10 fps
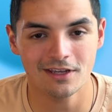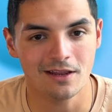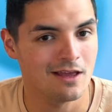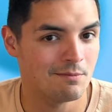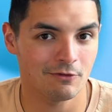
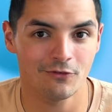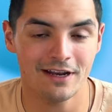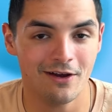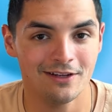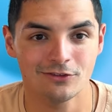it, but for
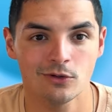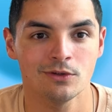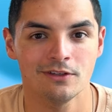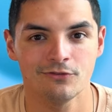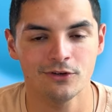now it's
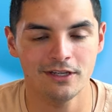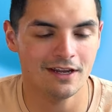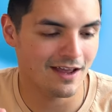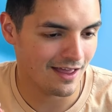totally free.